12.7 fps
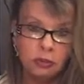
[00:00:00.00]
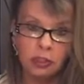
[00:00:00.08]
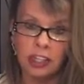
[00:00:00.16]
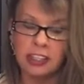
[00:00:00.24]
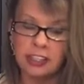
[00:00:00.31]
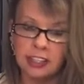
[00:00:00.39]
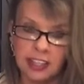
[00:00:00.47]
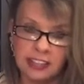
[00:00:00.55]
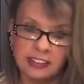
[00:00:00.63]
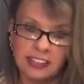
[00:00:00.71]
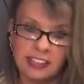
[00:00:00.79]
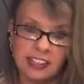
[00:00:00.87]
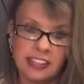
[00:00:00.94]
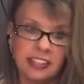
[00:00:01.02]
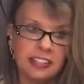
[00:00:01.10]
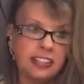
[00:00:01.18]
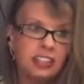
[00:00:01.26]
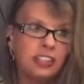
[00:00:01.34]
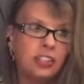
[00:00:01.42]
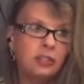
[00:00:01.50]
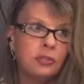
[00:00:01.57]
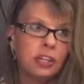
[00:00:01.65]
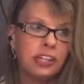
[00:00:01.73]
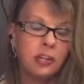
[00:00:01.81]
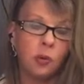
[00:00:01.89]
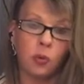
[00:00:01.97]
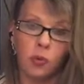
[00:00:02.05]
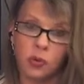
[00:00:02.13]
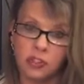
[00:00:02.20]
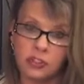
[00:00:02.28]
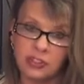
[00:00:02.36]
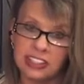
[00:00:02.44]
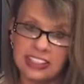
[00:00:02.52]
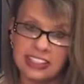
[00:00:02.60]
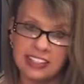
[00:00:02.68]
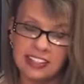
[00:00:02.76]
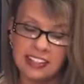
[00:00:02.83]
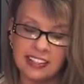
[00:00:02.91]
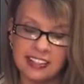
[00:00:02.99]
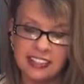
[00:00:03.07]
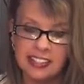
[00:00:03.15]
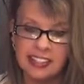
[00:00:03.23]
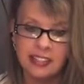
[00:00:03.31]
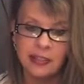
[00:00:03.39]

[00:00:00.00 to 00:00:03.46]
like cleanliness. You like orderliness.